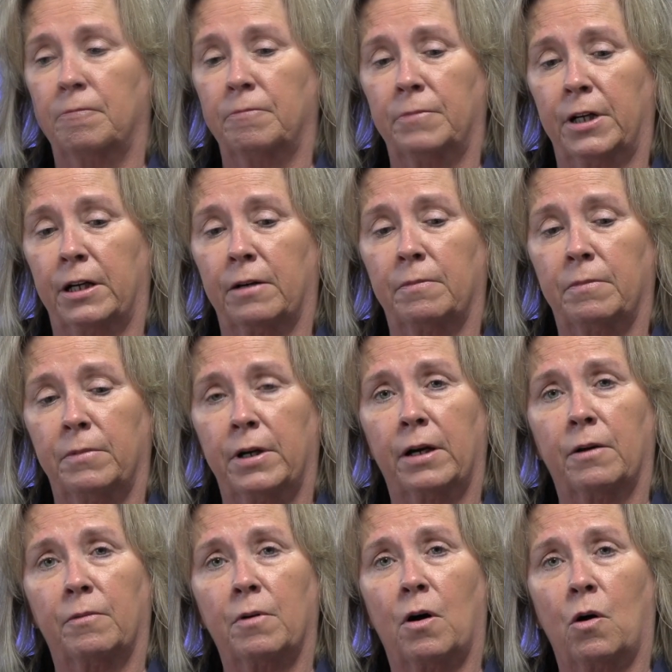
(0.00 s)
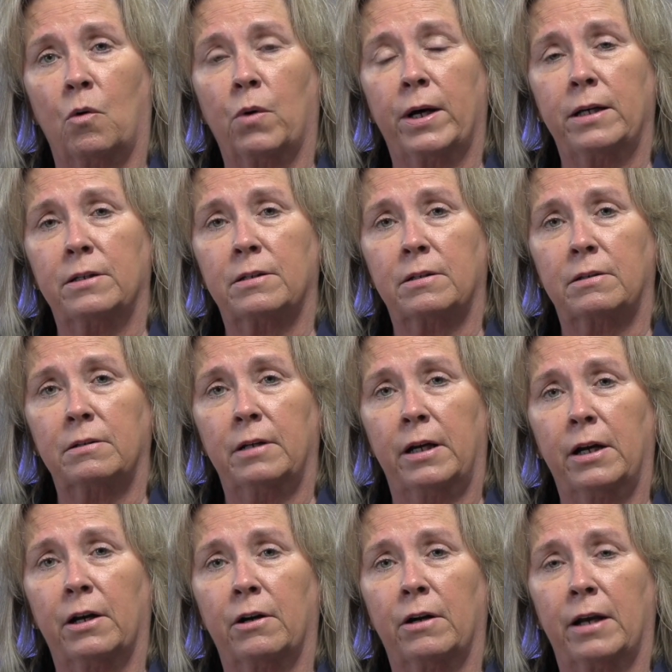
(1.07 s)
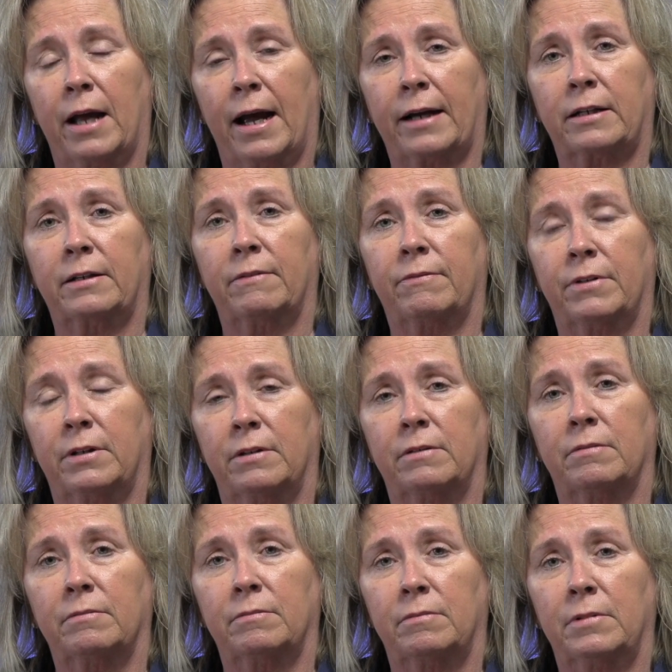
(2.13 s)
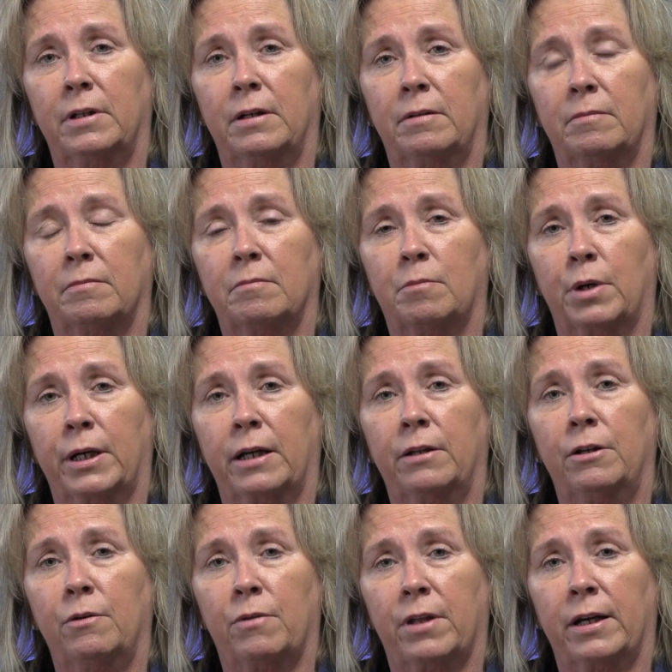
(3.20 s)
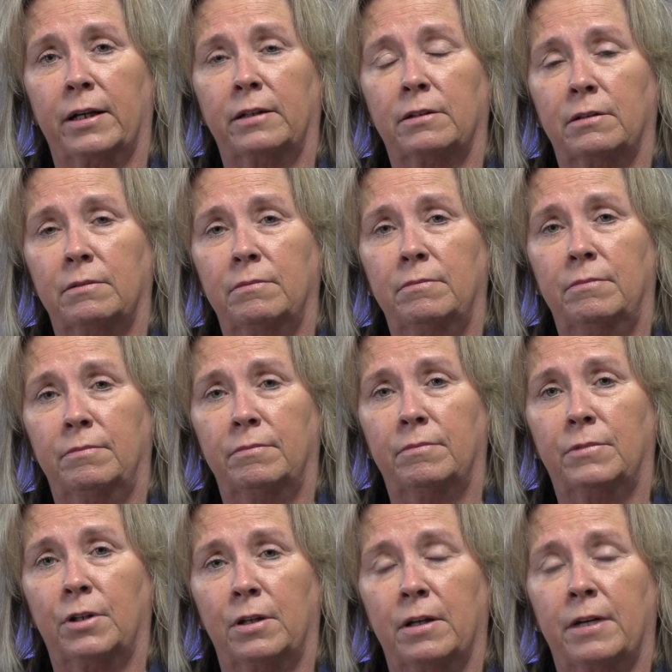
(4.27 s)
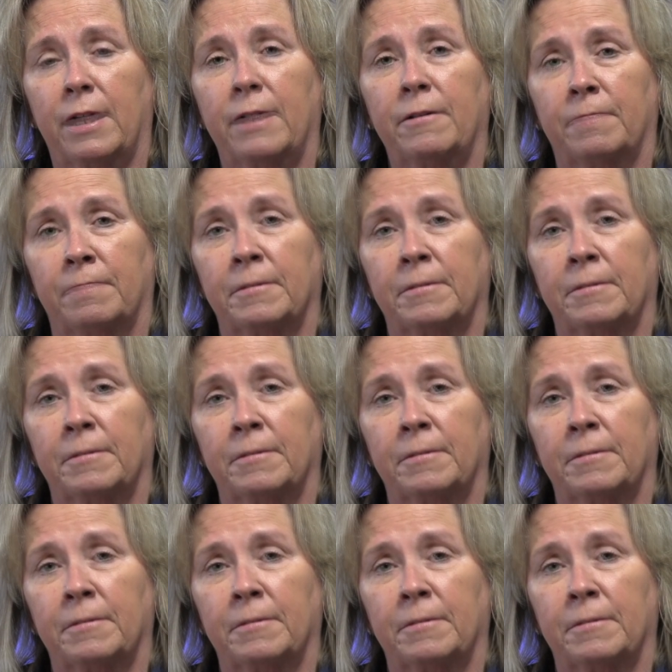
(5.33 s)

they're always here and active and bringing new things to the town.